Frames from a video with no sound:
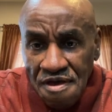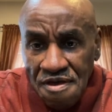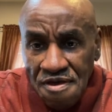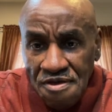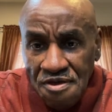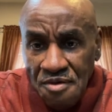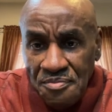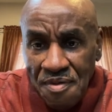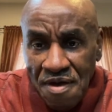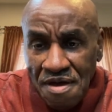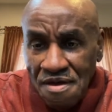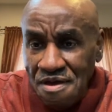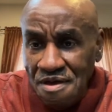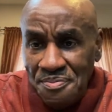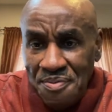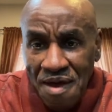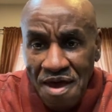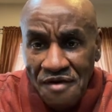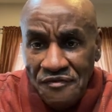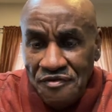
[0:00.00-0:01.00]
You
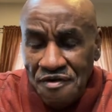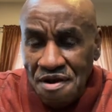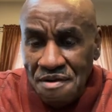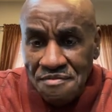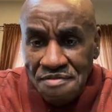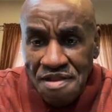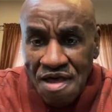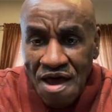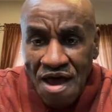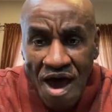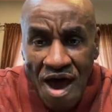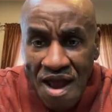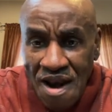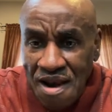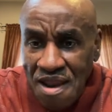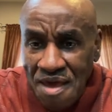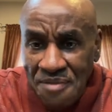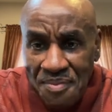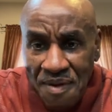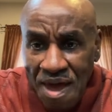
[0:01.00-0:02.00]
paying for their
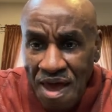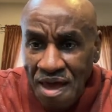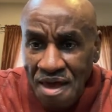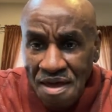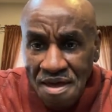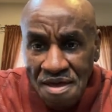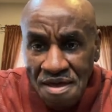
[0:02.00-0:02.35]
holiday pay.